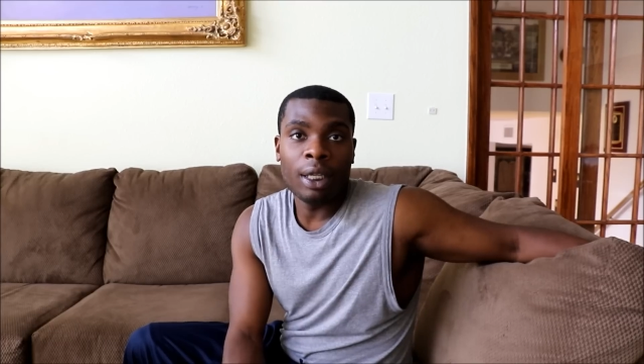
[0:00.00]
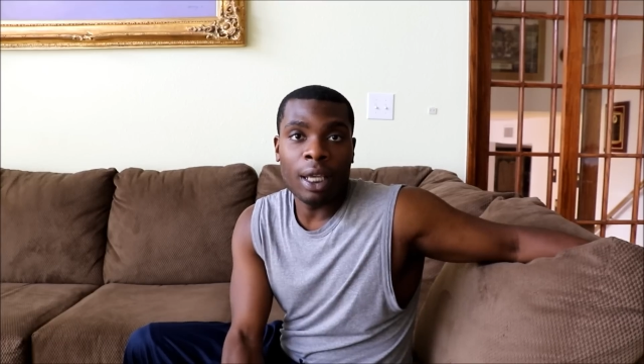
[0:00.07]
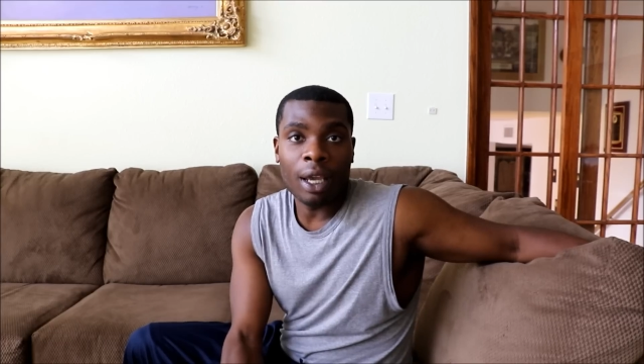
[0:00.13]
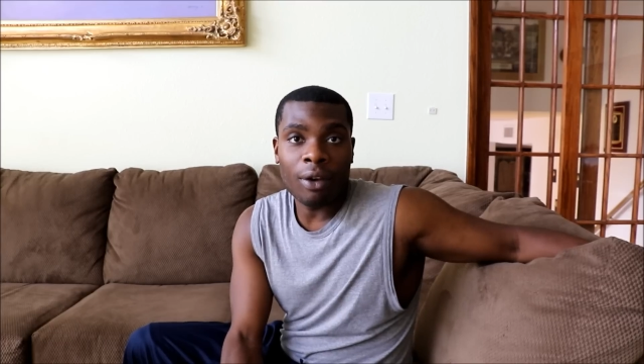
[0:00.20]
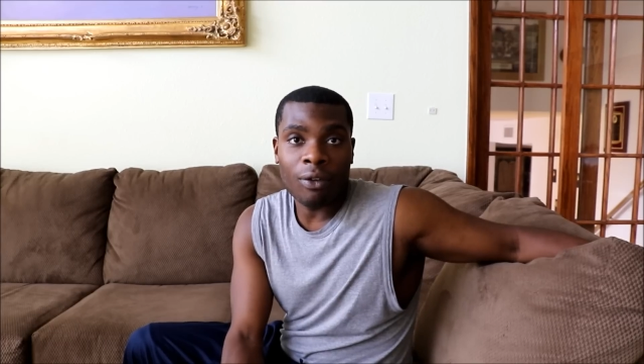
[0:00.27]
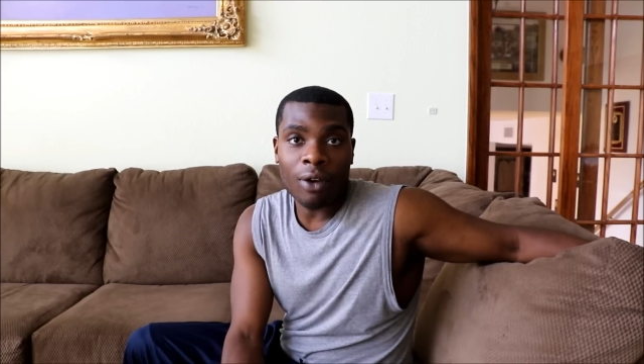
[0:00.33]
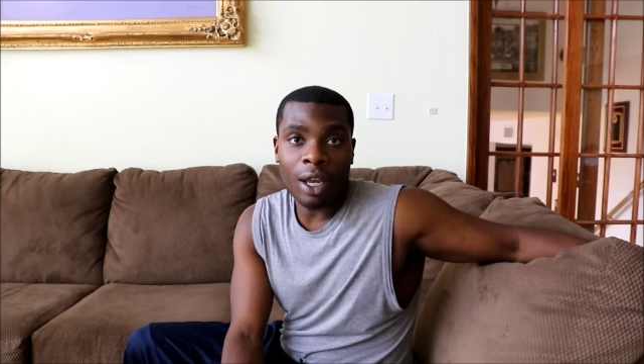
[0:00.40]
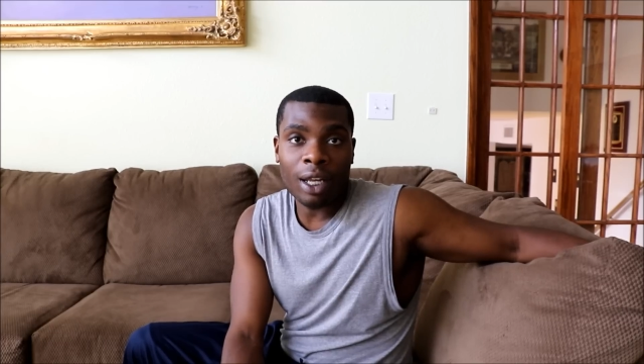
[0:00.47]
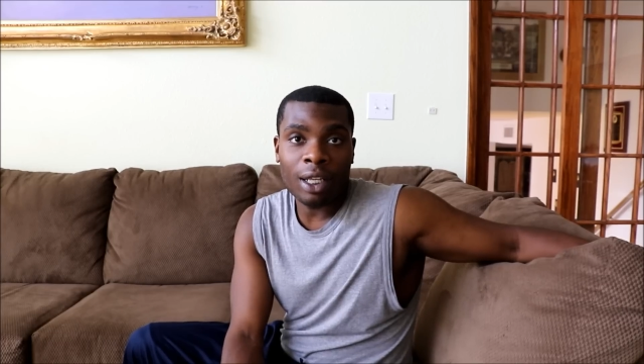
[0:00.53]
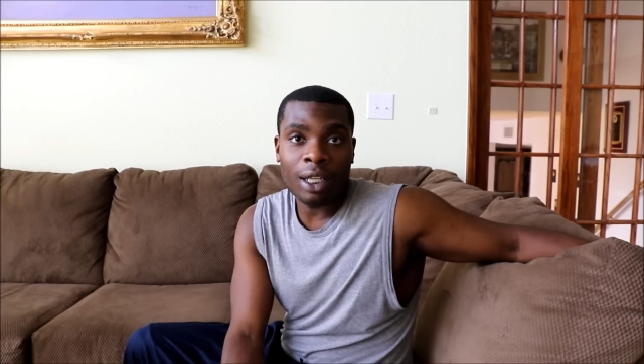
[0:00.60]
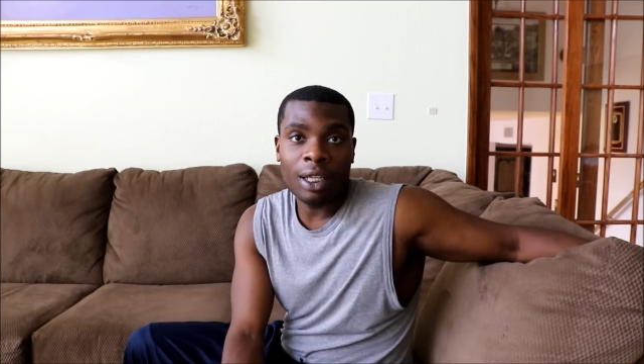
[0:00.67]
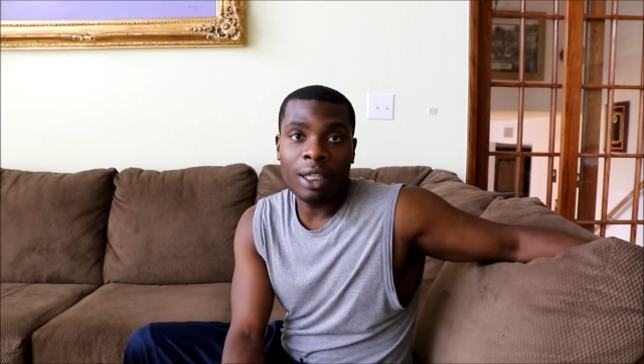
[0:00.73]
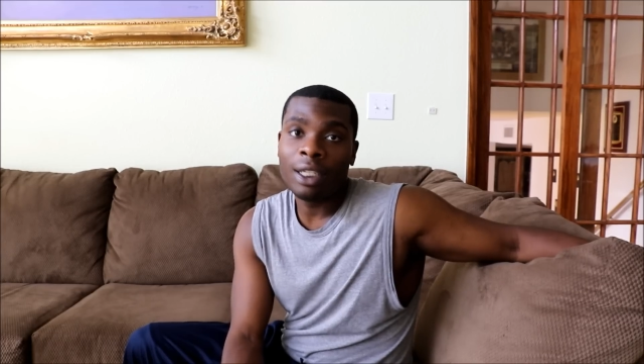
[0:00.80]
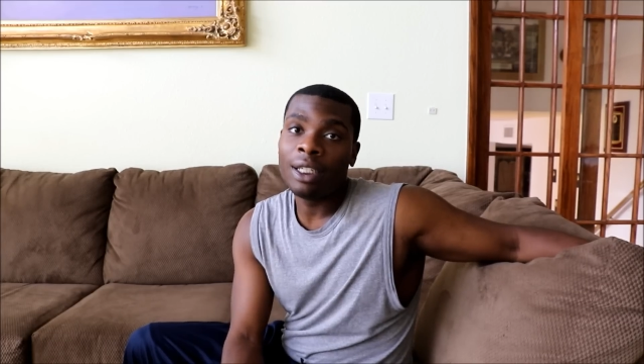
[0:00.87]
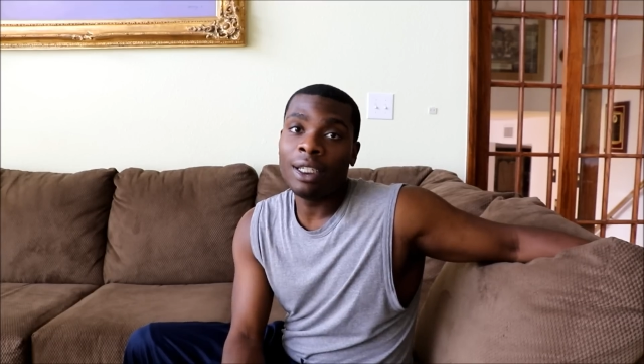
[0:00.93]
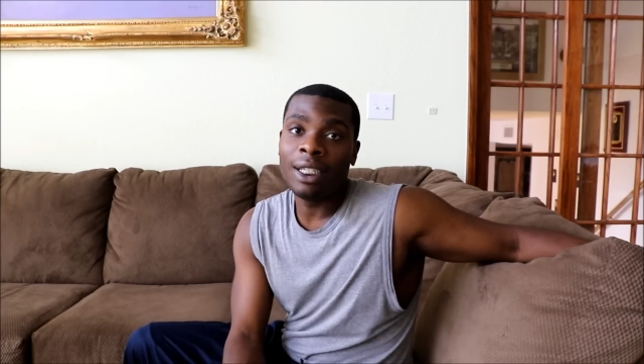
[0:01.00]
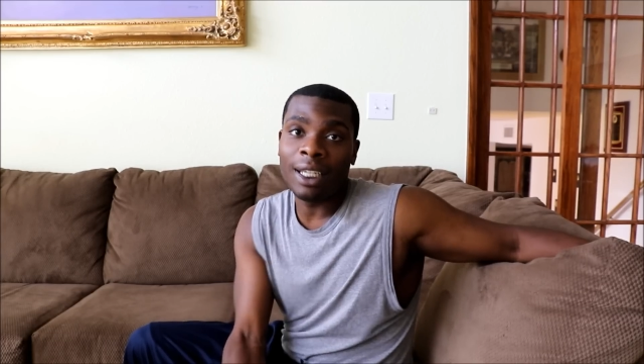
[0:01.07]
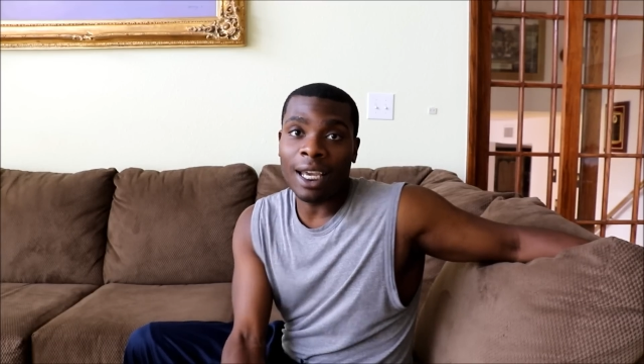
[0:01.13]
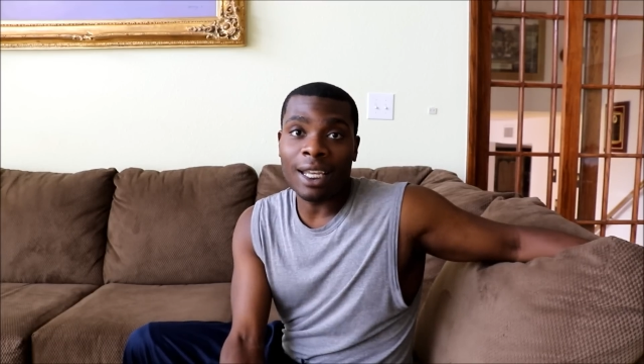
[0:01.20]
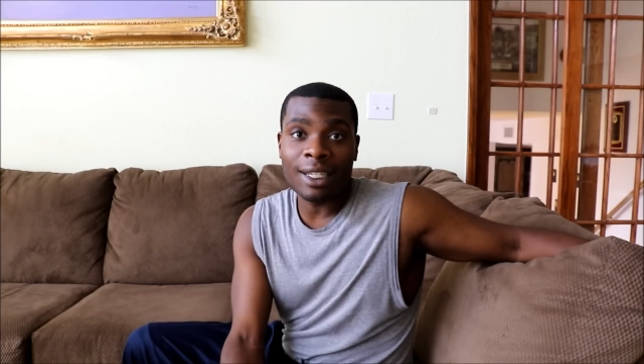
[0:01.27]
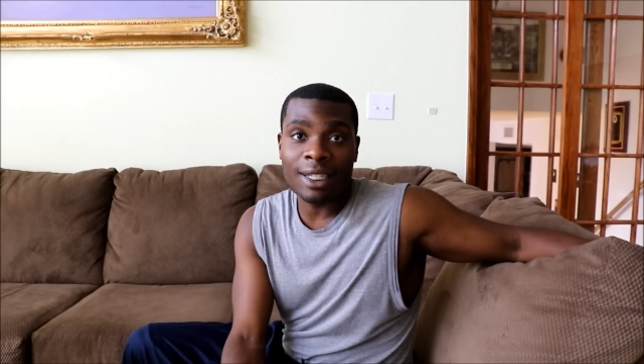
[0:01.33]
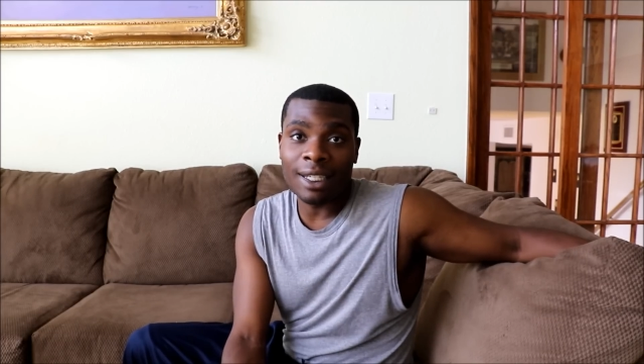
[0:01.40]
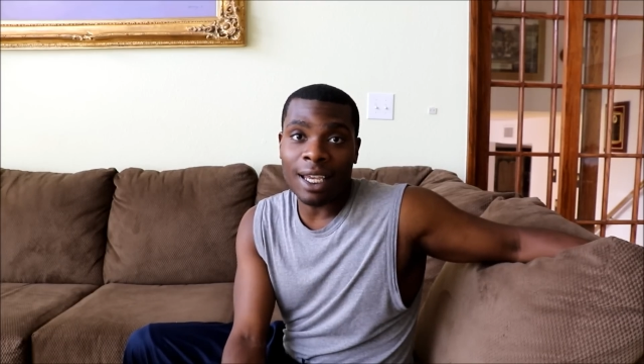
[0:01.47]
Get ready, get